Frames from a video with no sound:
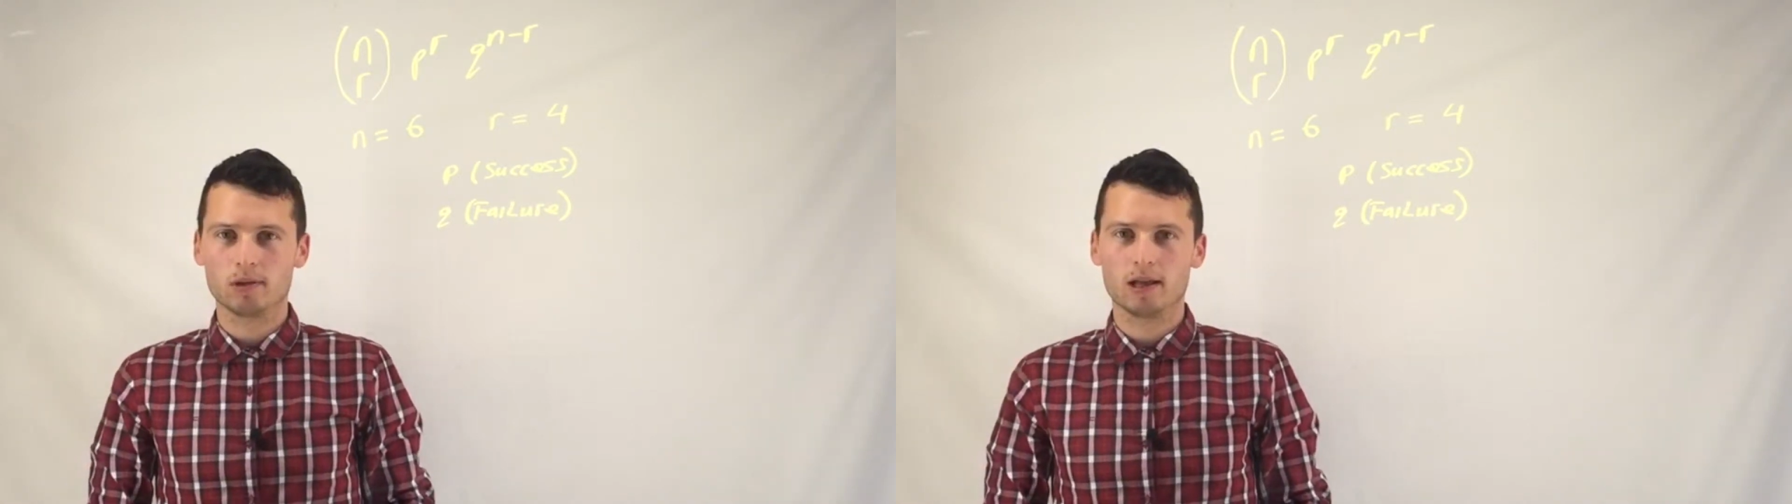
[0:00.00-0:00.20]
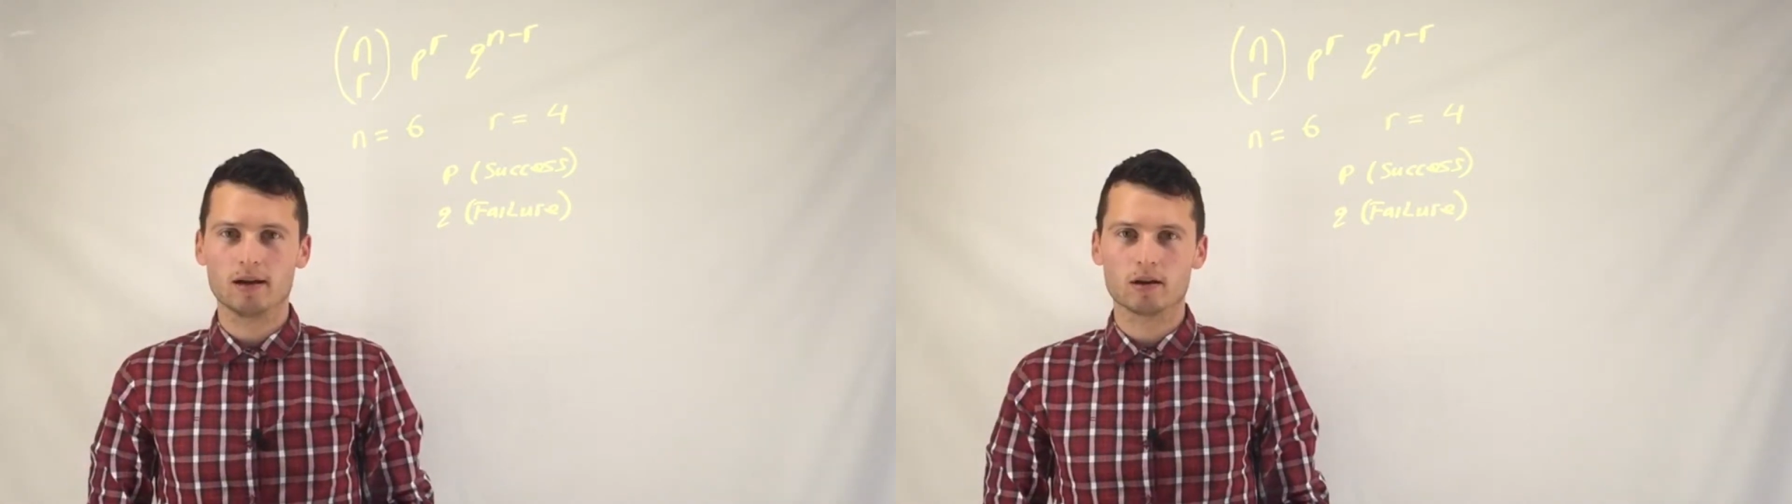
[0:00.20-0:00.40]

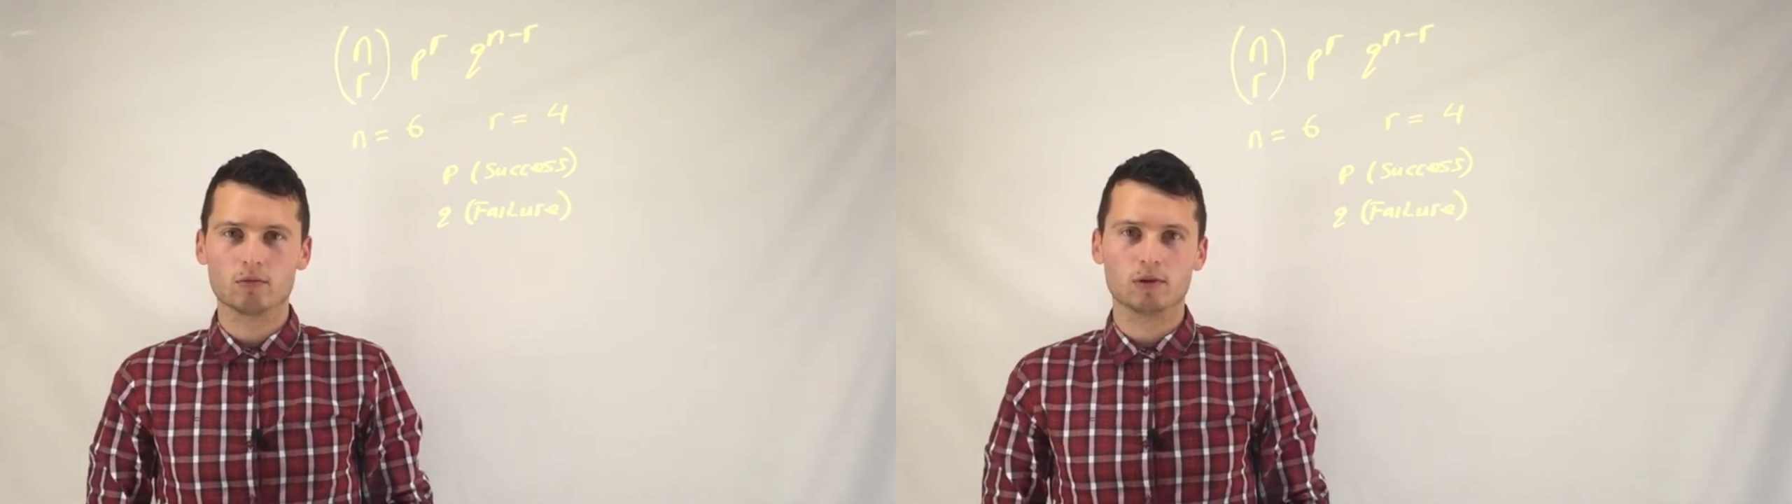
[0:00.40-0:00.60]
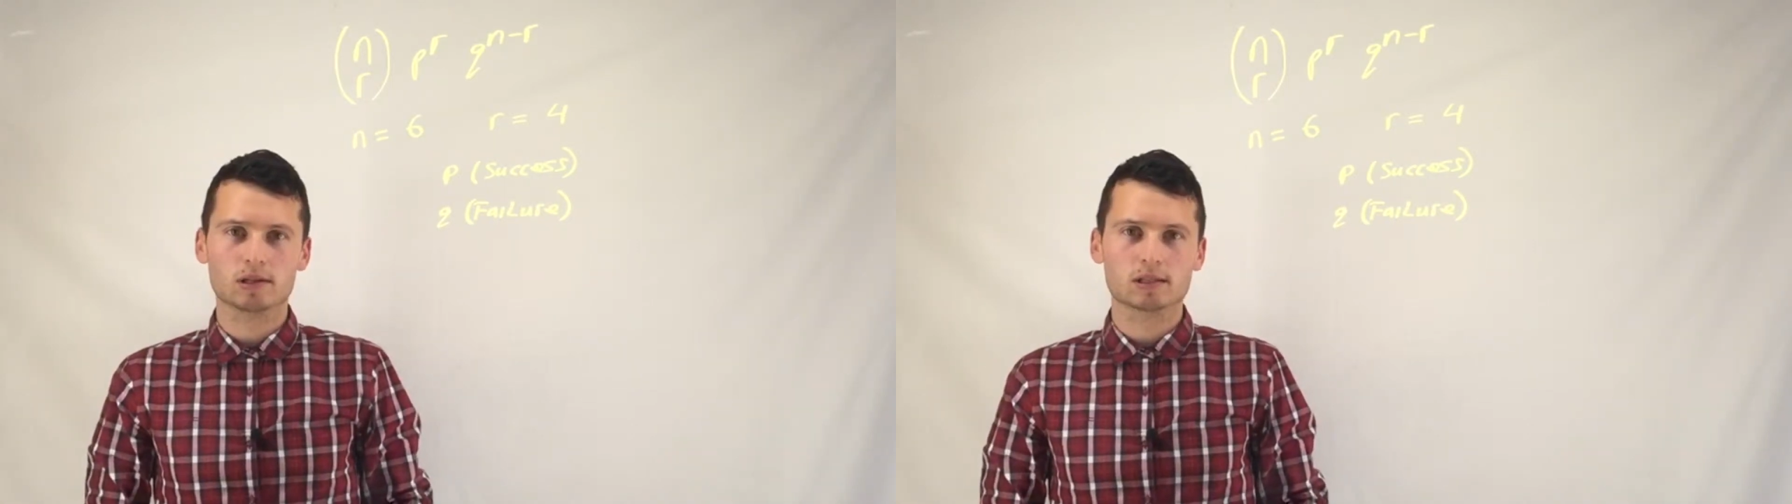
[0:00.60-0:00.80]

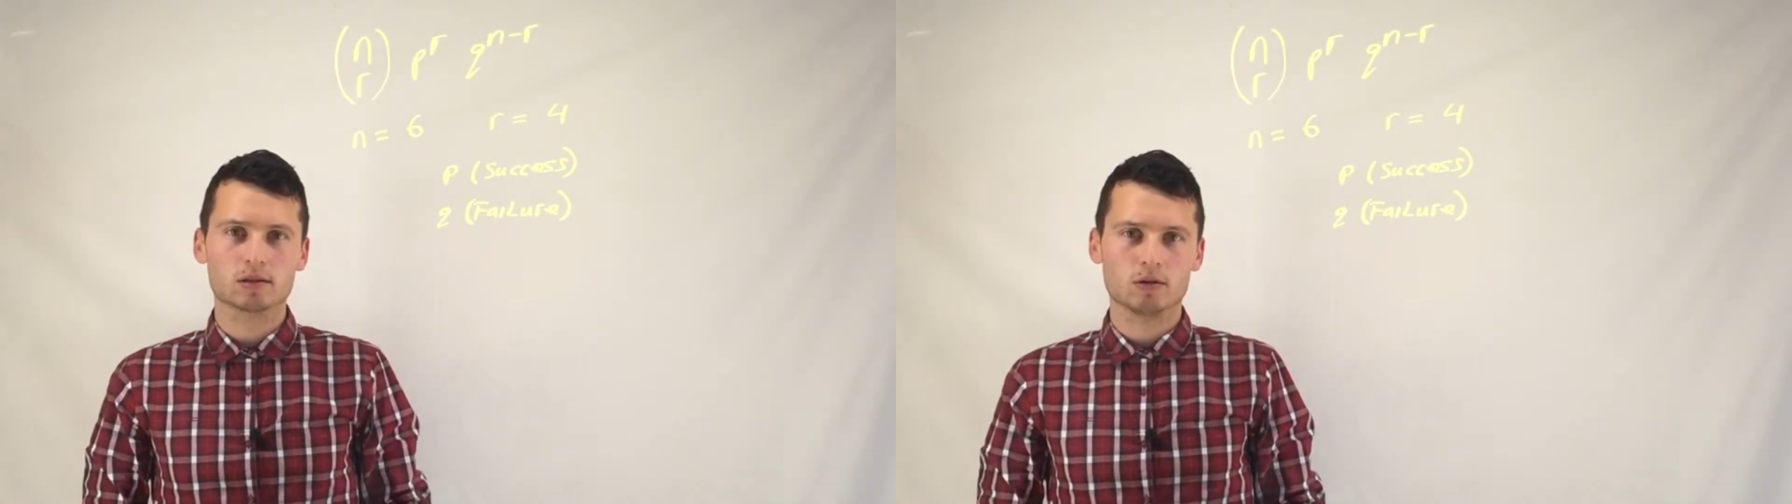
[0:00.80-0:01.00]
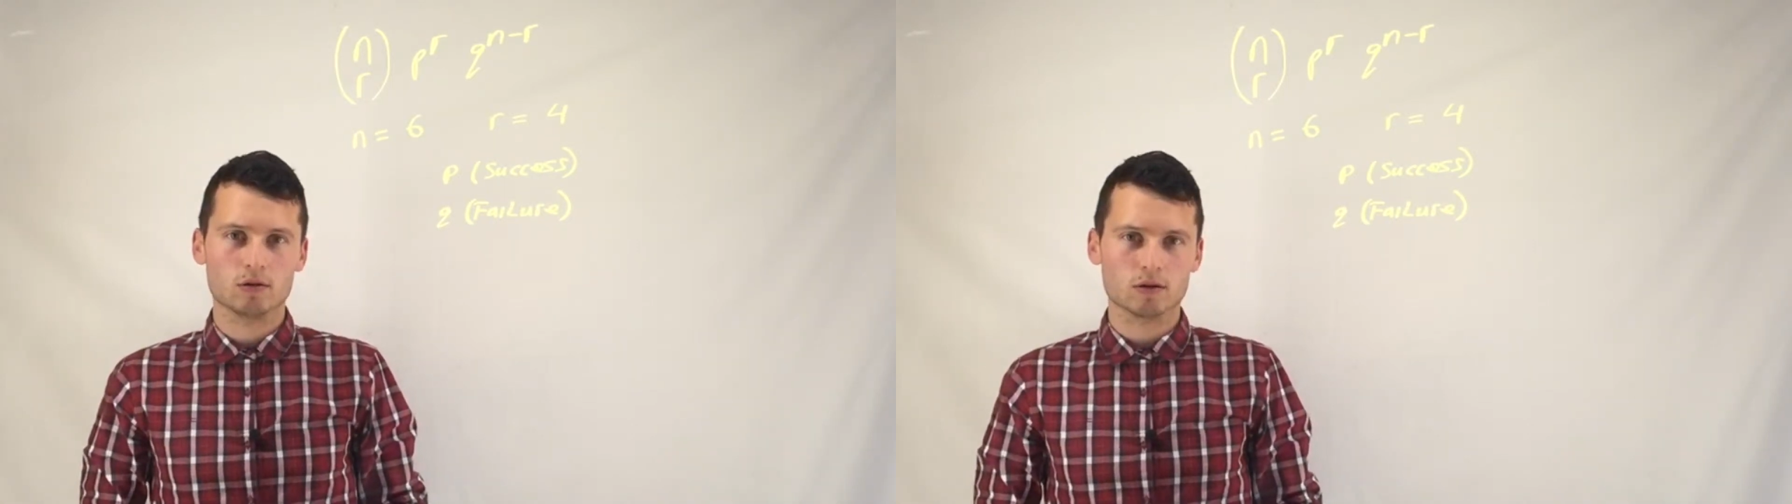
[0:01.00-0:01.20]
player will
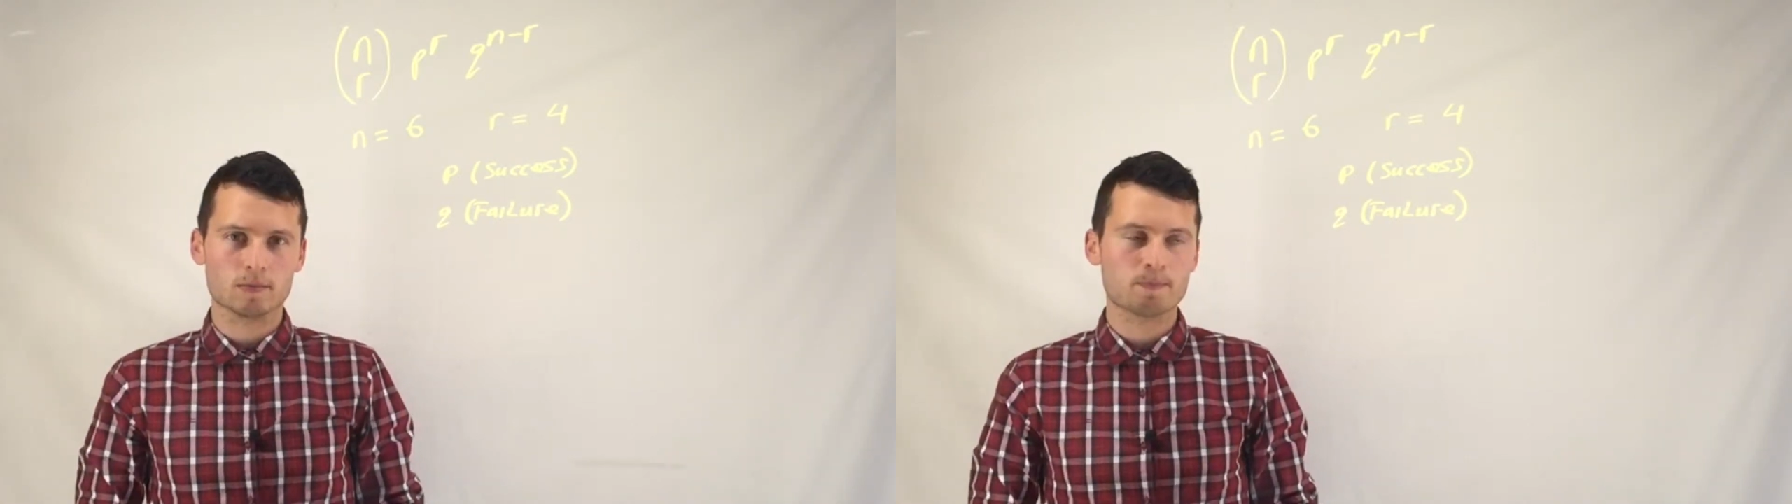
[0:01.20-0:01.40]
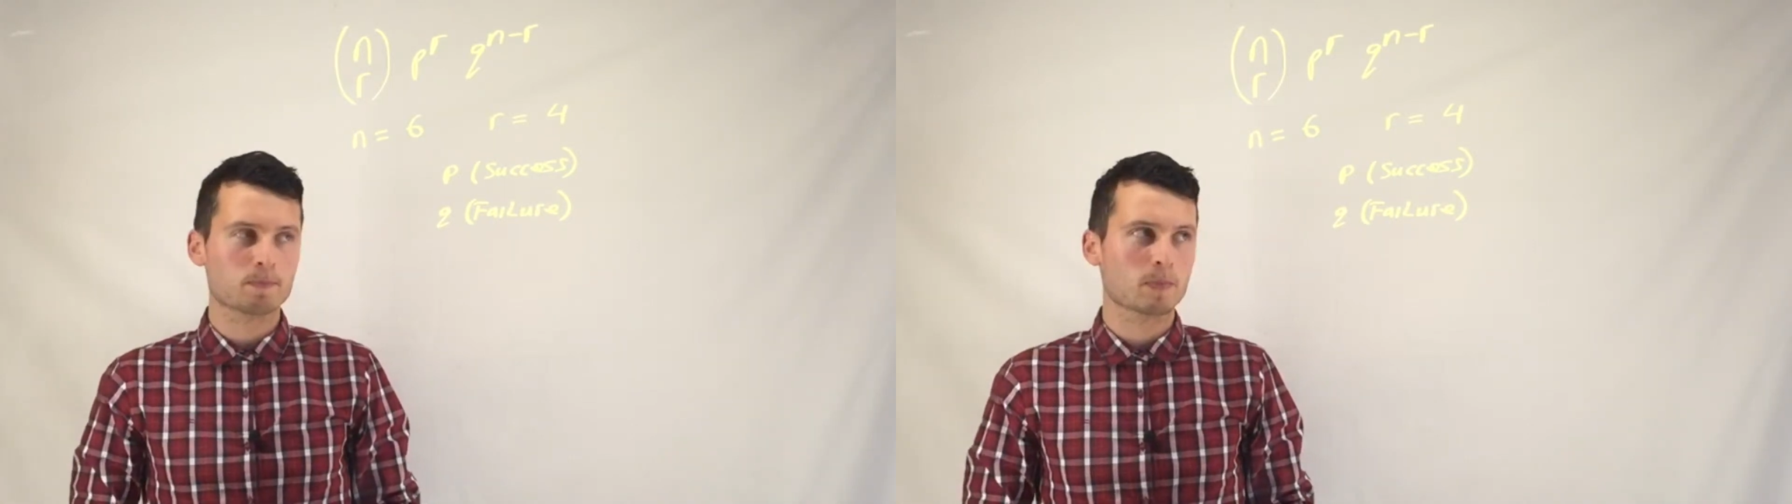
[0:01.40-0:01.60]
score